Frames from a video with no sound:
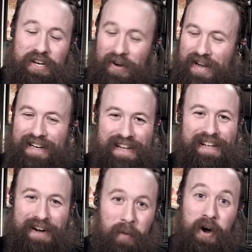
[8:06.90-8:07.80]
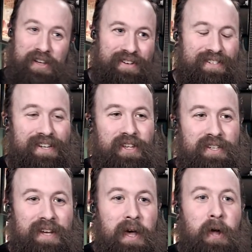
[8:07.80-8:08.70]
you're Indian and I want you to see
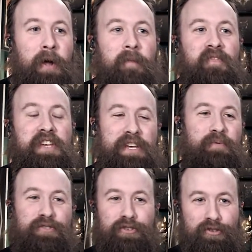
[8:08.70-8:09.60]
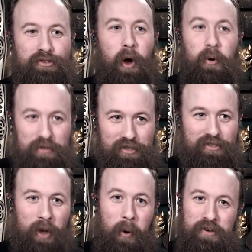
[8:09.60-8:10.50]
this. He was so
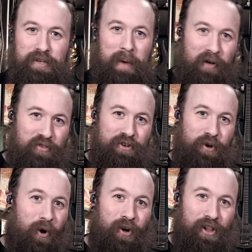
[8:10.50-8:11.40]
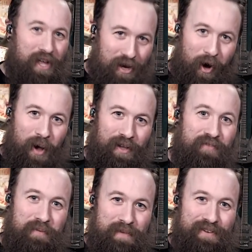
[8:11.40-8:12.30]
stoked about the dole in all of
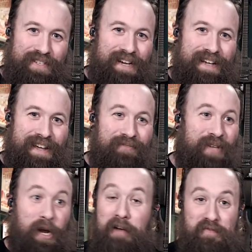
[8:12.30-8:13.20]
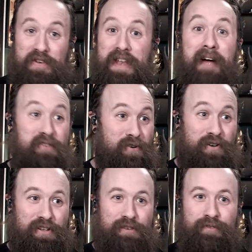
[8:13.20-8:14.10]
the music. He was like, I've never heard
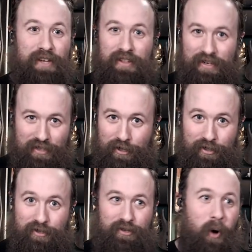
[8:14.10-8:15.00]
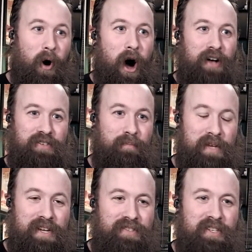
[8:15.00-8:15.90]
it used like this, and it's so awesome,
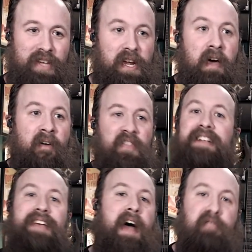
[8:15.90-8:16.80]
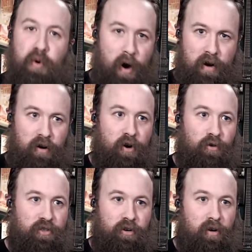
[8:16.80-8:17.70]
because he's like, that's everywhere in our
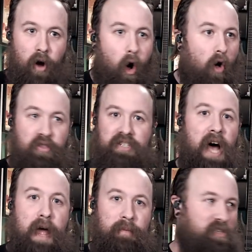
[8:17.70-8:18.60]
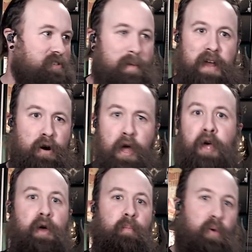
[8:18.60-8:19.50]
culture all the time. It doesn't matter.
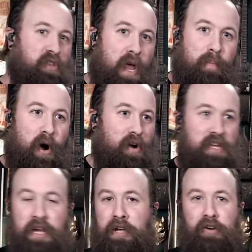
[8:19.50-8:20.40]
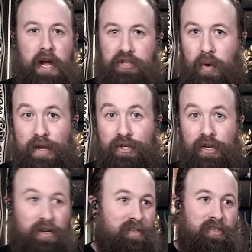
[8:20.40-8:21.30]
Birthday party,
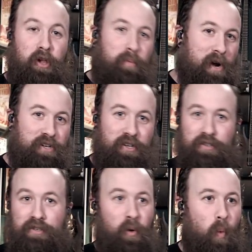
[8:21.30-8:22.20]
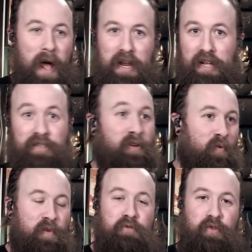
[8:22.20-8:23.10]
graduation, celebrations, weddings,
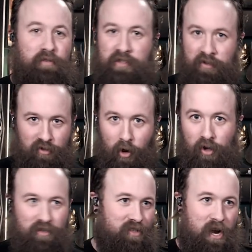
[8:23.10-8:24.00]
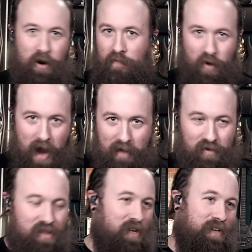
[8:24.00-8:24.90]
funerals, dole is there for
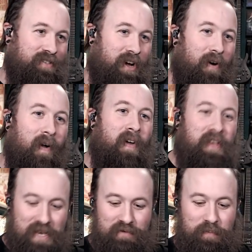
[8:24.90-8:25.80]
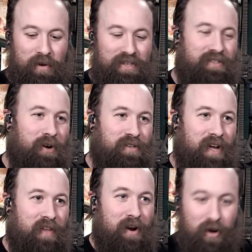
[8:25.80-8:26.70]
everything. So he was pretty stoked
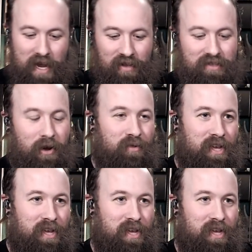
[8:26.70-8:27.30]
on that. Okay, let's go with